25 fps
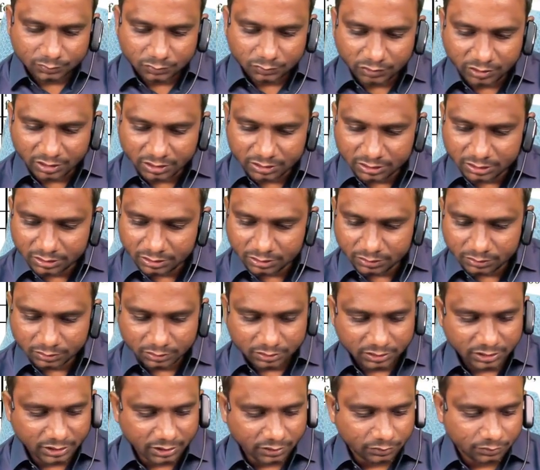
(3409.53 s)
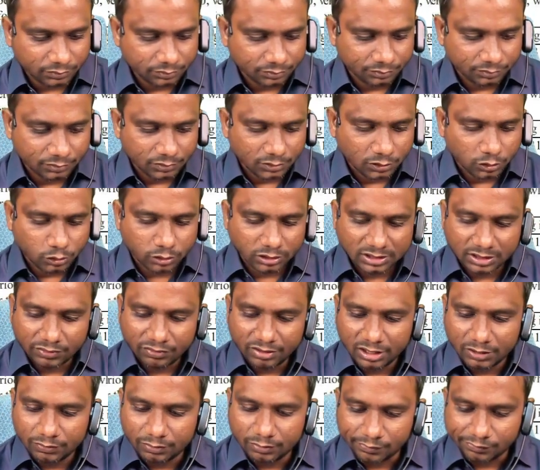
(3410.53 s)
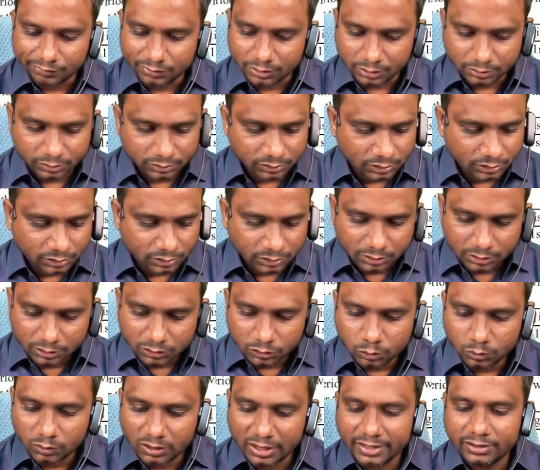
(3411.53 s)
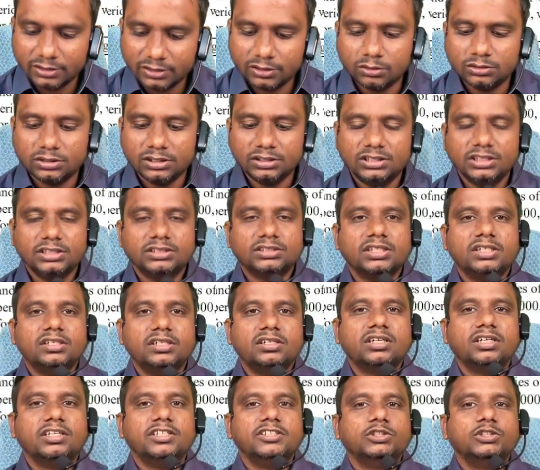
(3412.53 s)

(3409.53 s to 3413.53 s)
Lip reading: is it? Yeah. 75th. So 9,600 is